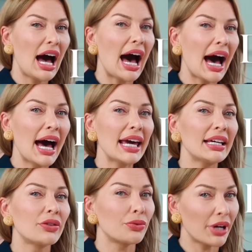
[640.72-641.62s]
I
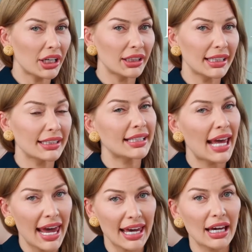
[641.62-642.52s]
rarely
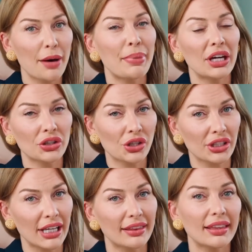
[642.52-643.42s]
take
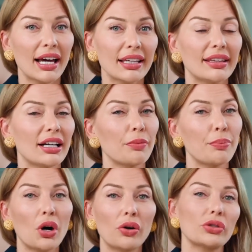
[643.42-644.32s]
pictures at night that I
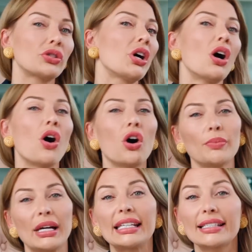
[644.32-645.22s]
post on
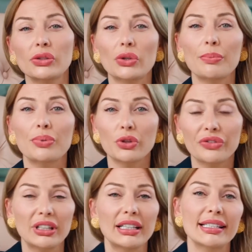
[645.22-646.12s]
my Instagram
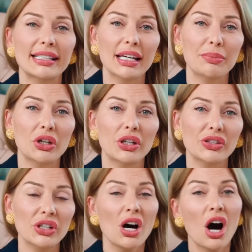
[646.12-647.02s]
profile, let's say,
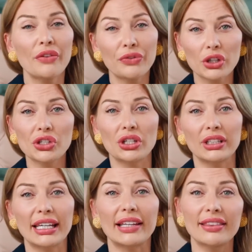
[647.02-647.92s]
because
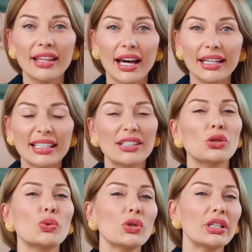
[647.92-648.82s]
unfortunately at night,
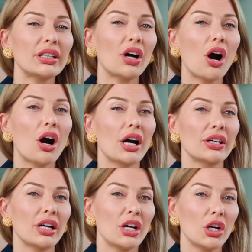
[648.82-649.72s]
it's really hard